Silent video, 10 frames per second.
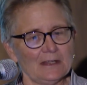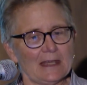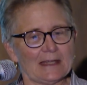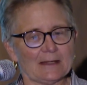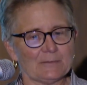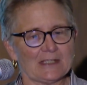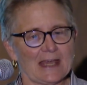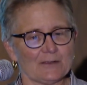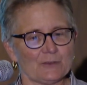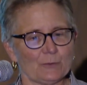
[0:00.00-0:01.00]
and I'm
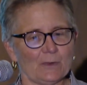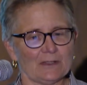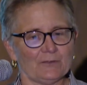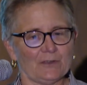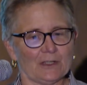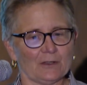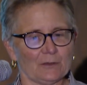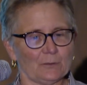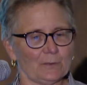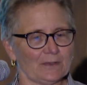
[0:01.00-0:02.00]
down to 1
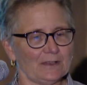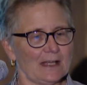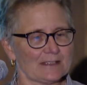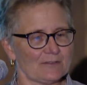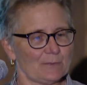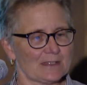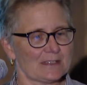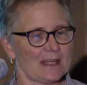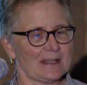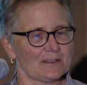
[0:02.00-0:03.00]
finger with lots of
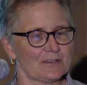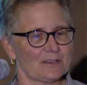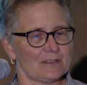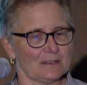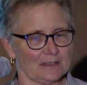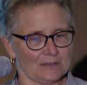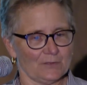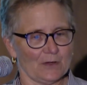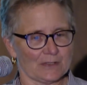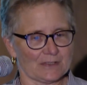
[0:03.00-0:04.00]
mistakes as
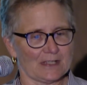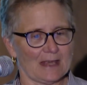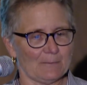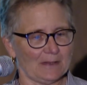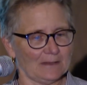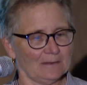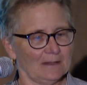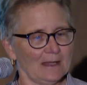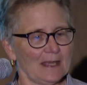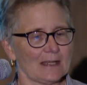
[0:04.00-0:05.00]
far as typing.
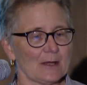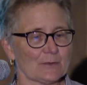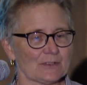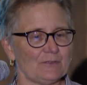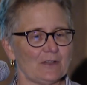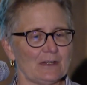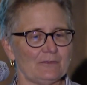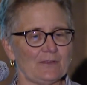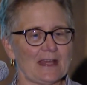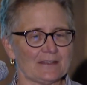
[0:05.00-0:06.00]
And I was a very
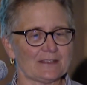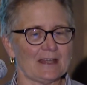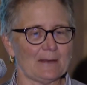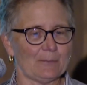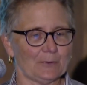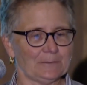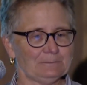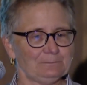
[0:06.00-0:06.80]
fast typer.